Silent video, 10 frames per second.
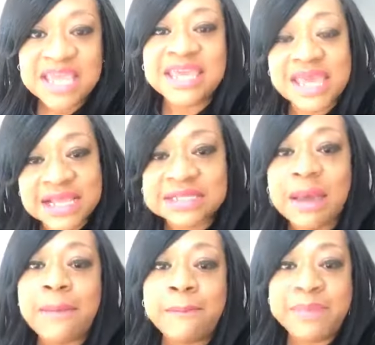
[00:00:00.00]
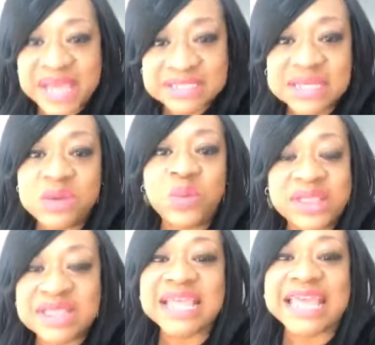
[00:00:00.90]
get busy
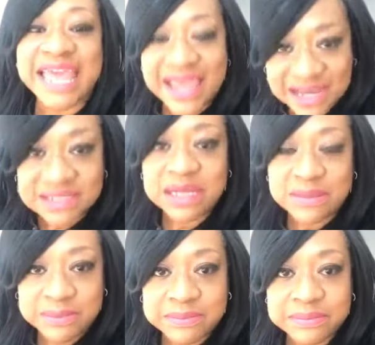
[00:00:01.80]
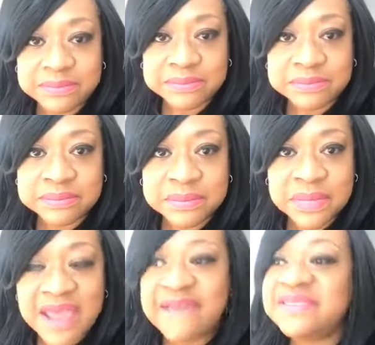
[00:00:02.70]
with the kingdom.
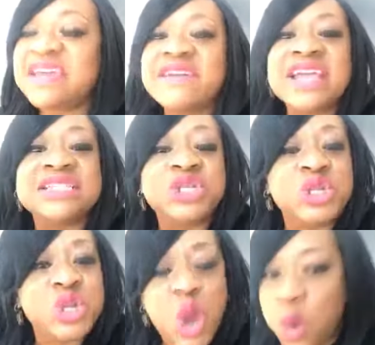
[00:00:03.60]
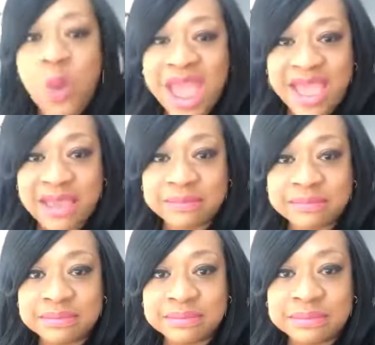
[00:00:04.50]
There is no way
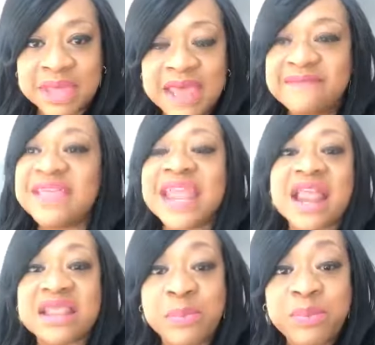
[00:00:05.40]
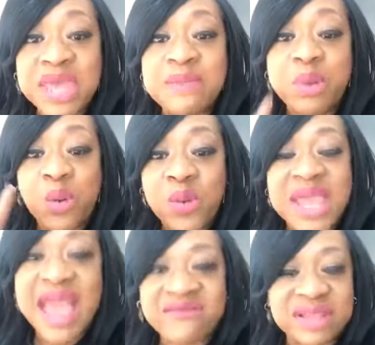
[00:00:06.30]
that the people
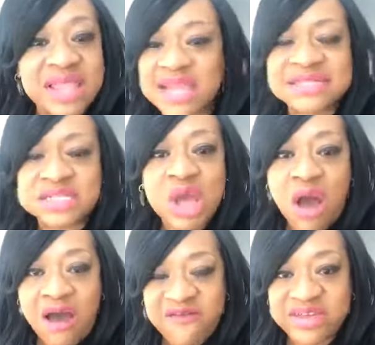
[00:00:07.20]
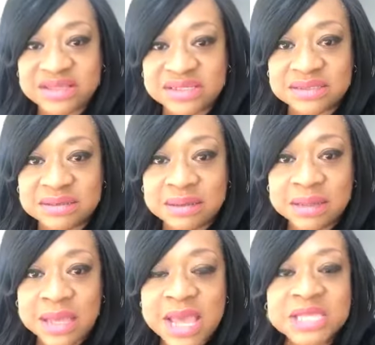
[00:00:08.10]
we have elected to office
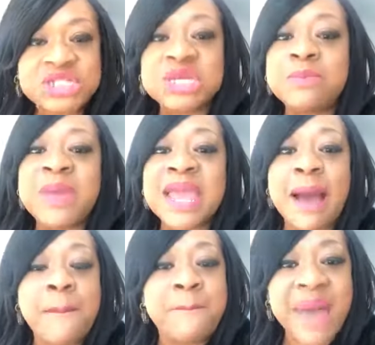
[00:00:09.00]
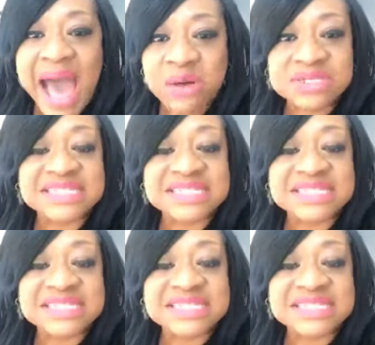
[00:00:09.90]
should be about